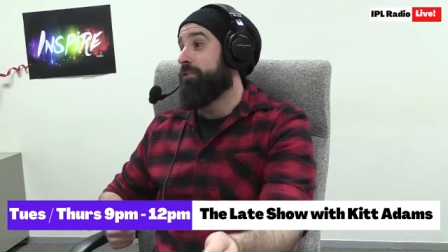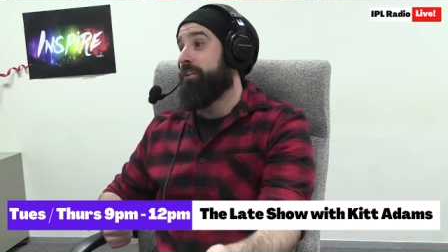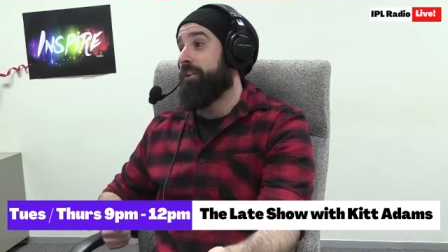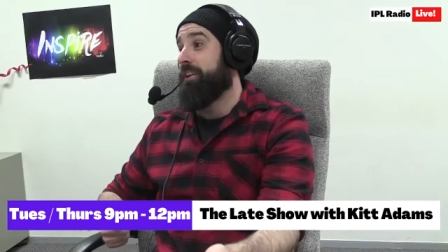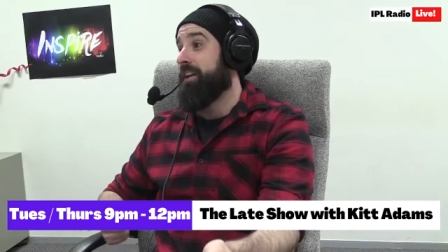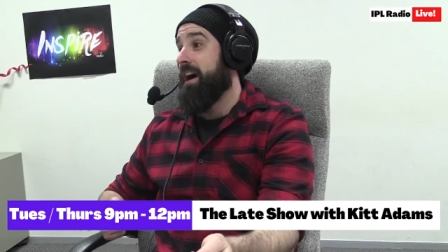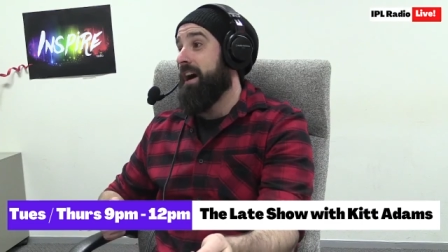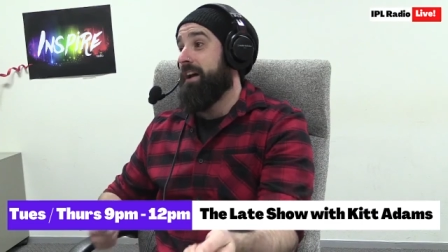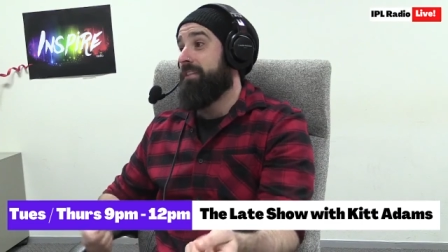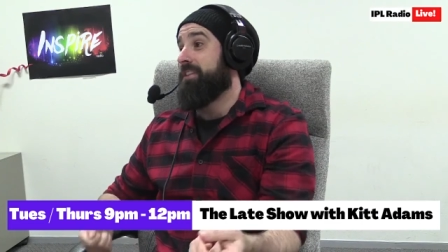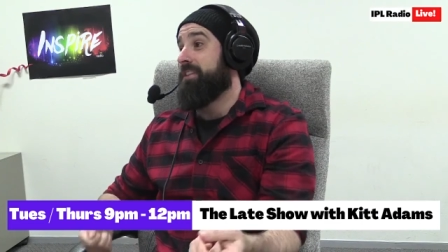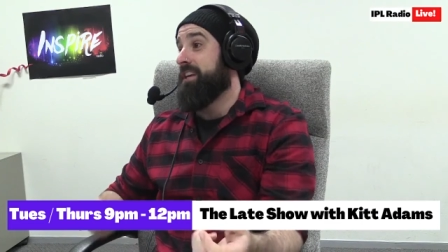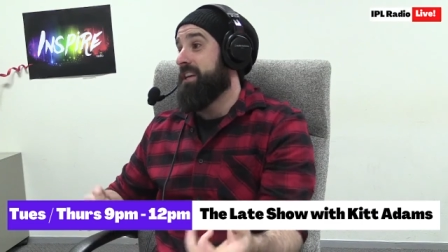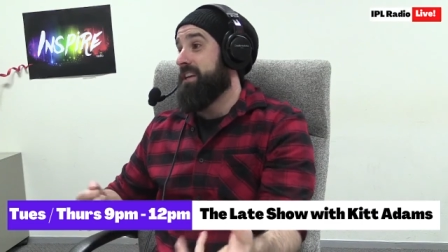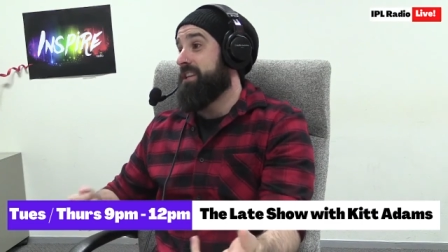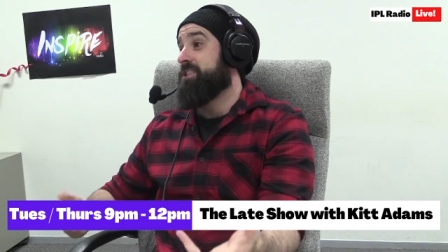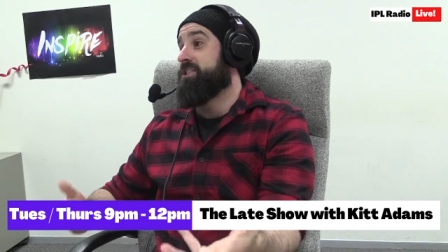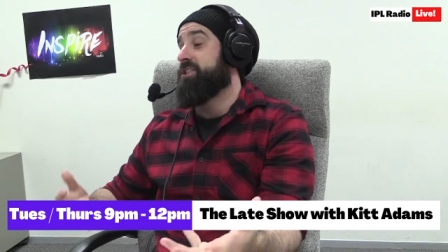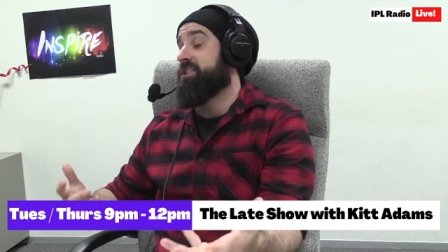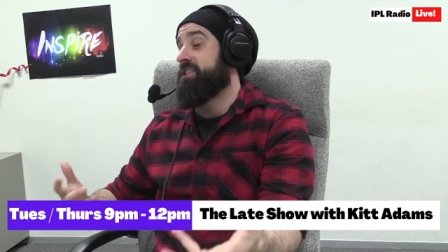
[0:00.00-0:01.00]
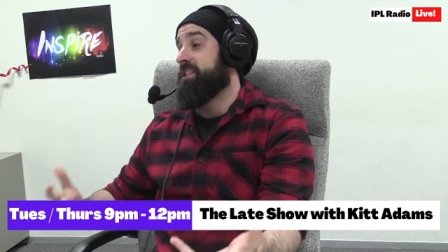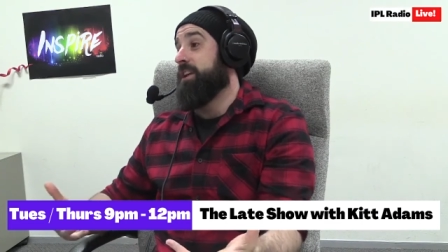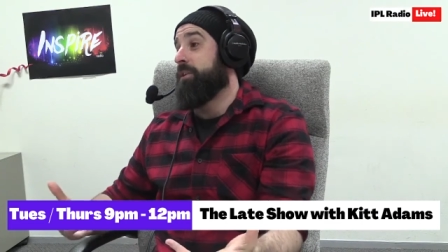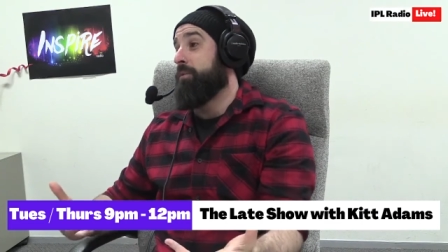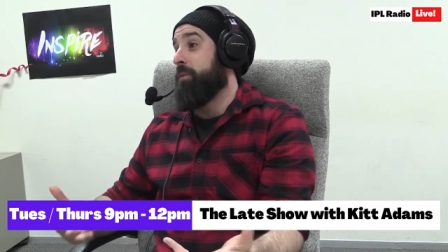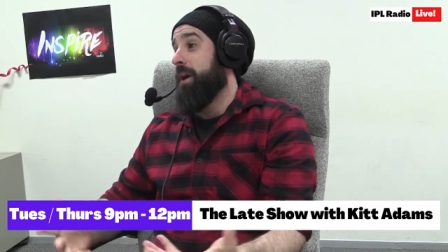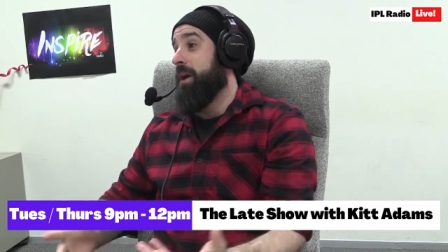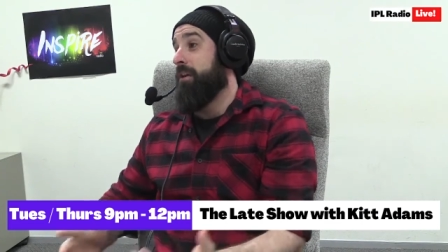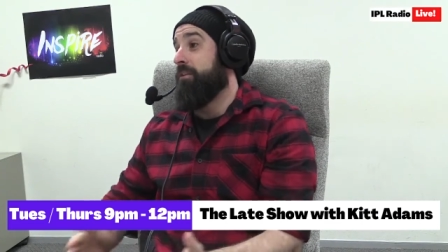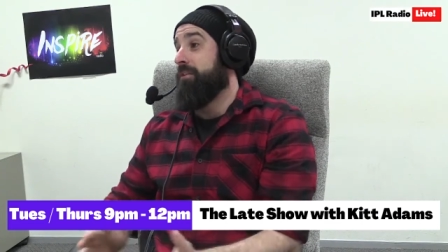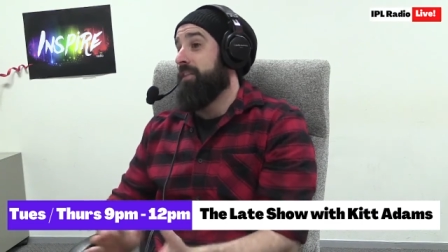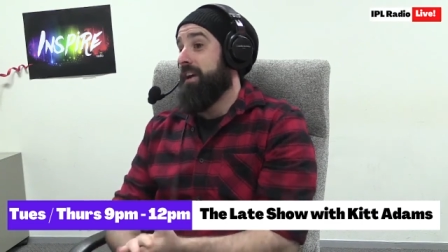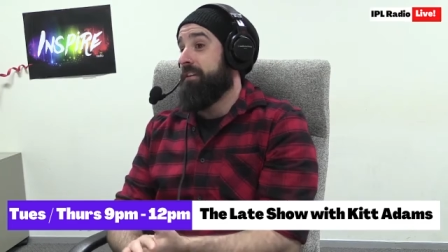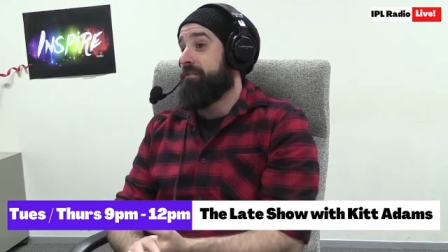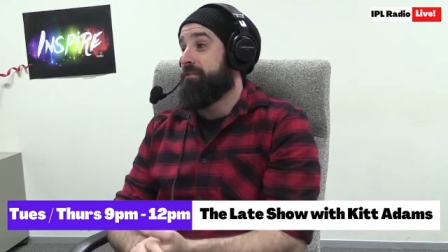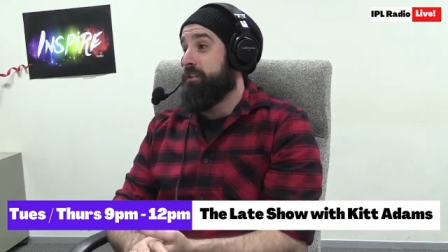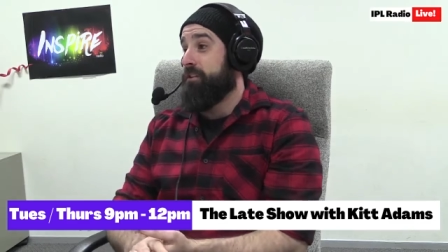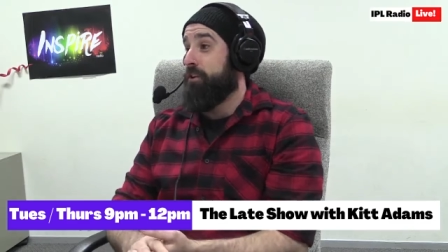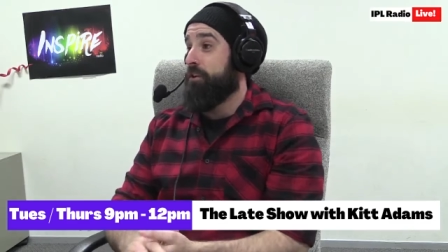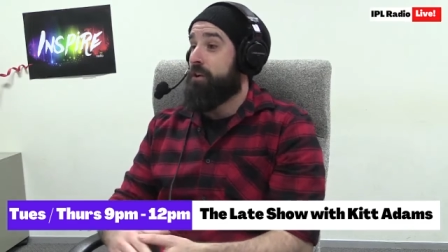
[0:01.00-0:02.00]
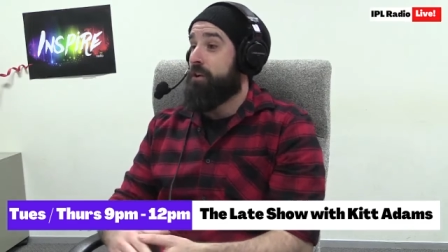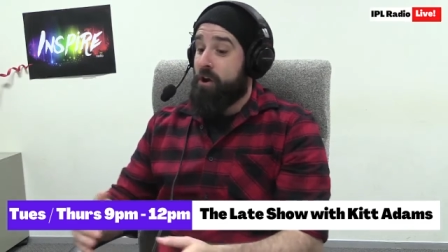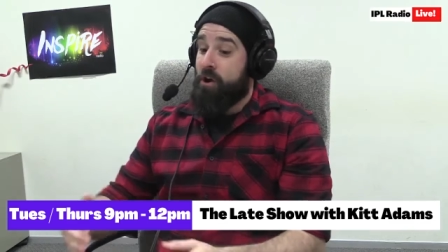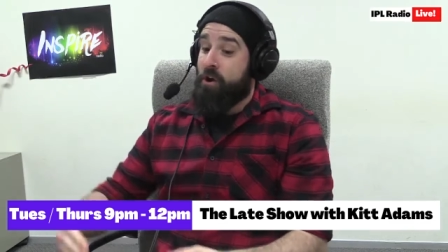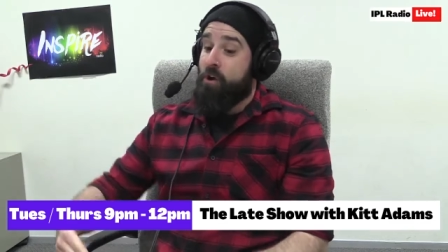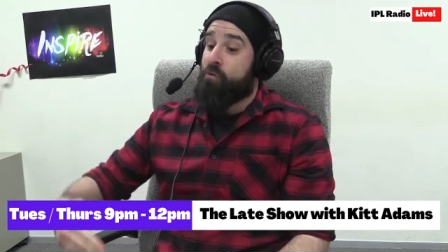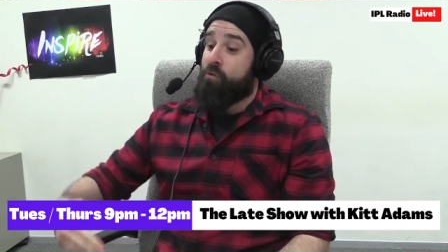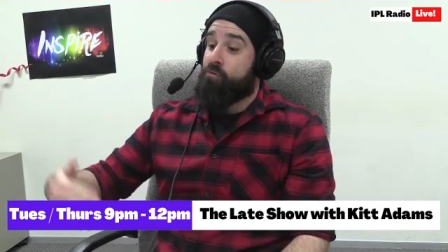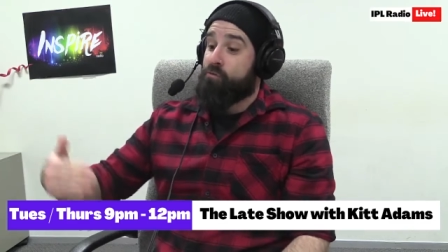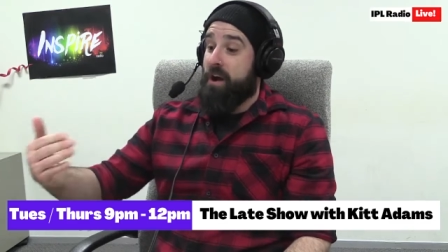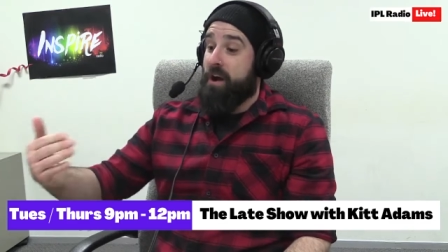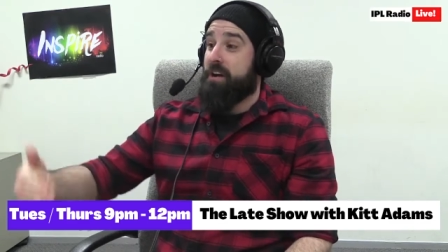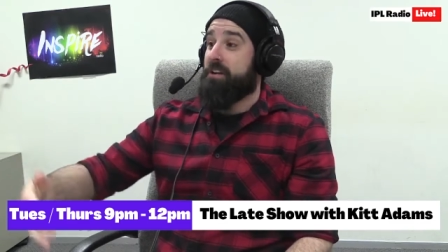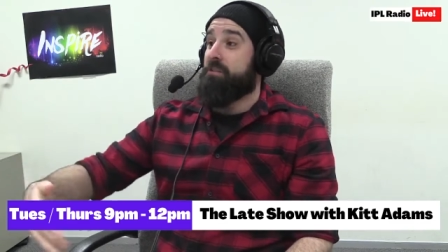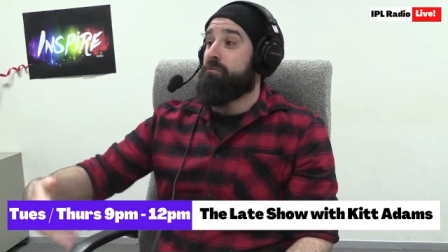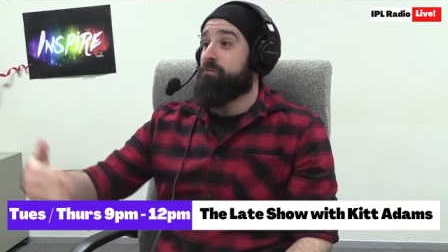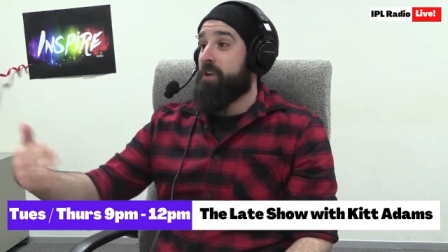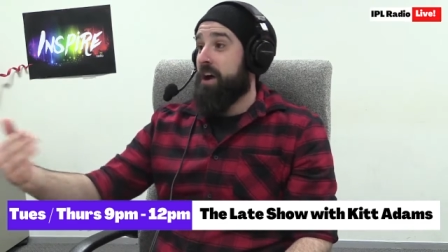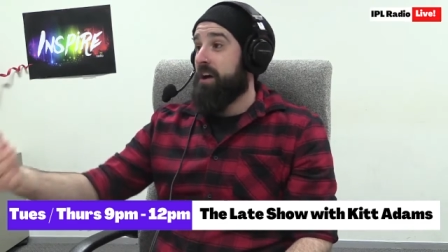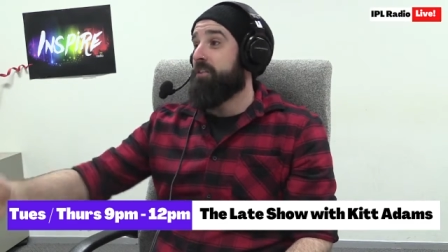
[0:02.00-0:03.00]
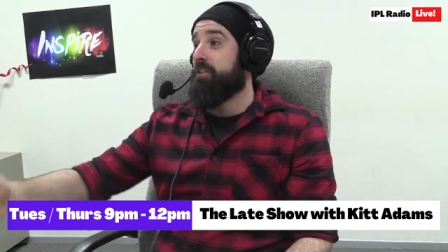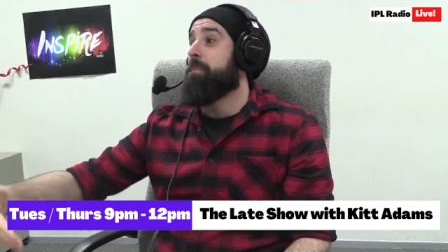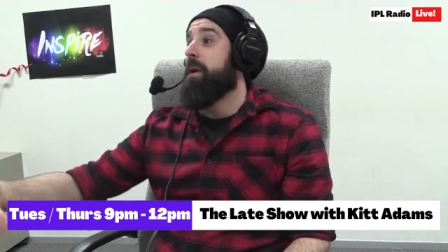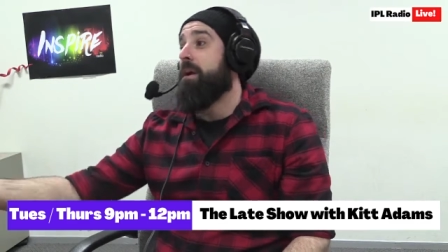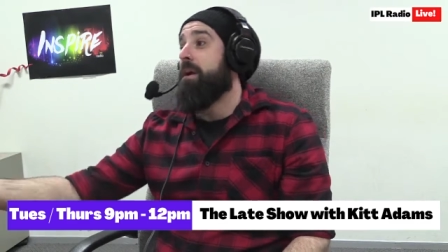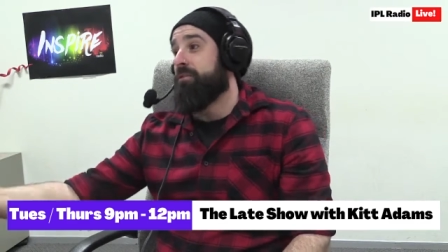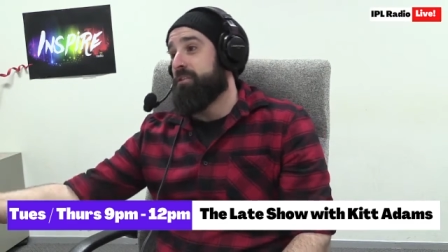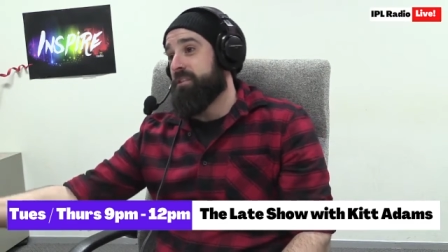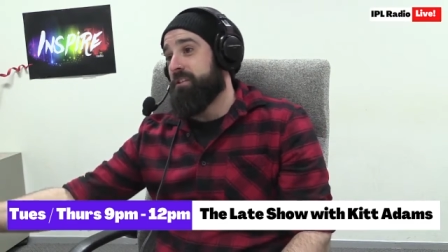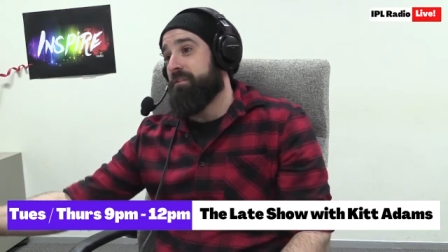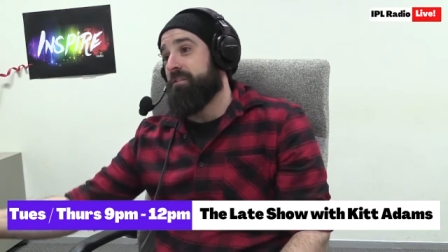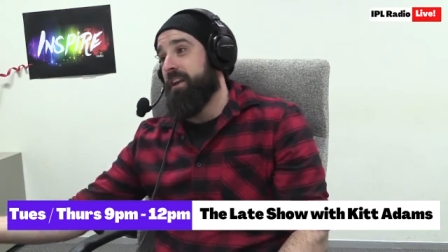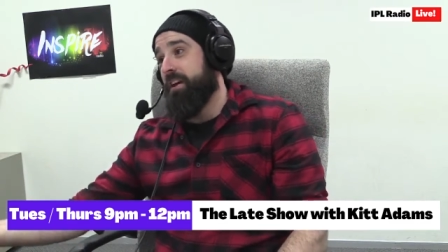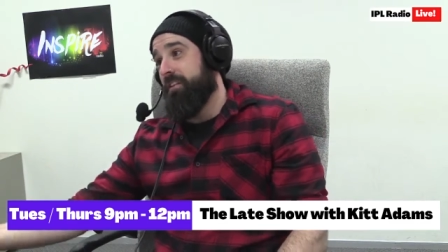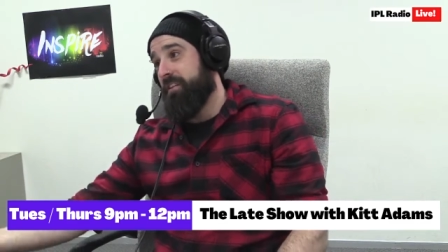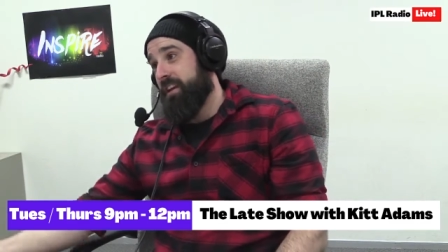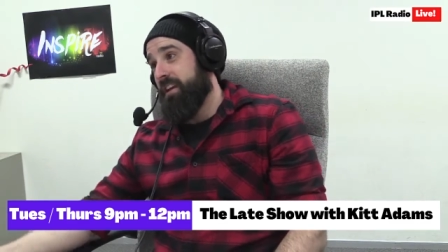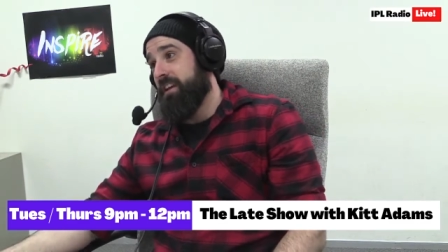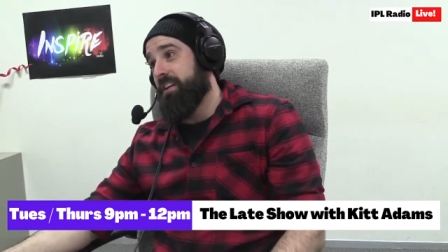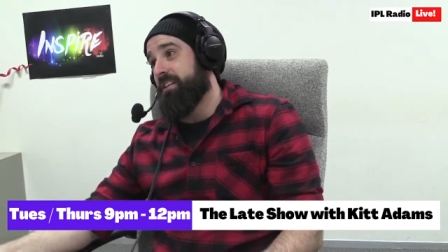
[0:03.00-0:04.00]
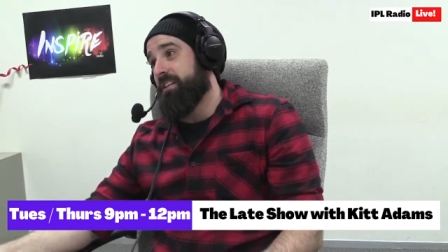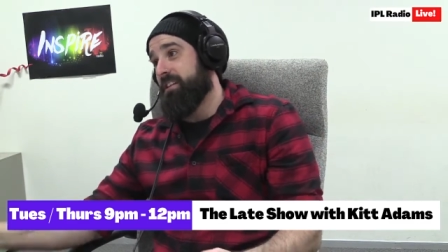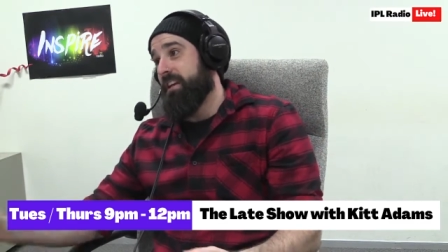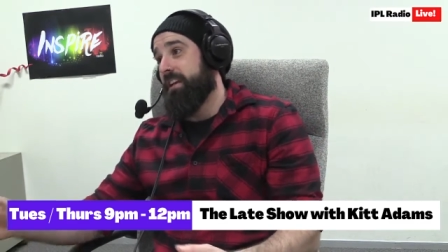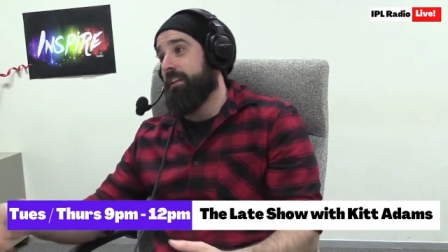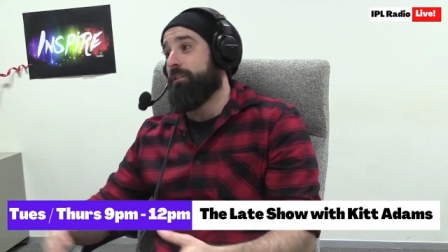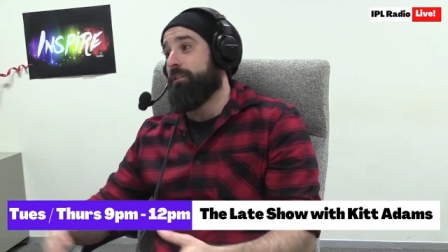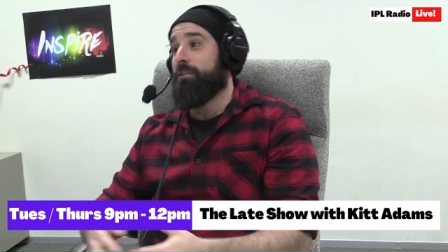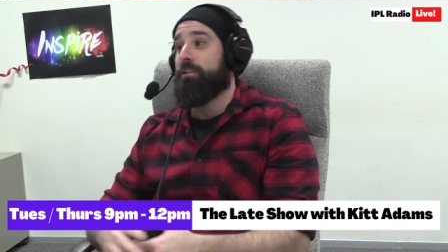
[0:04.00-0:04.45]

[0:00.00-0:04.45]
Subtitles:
card and the kids just aren't aware and they've, rung the parents of the other kid and said, look,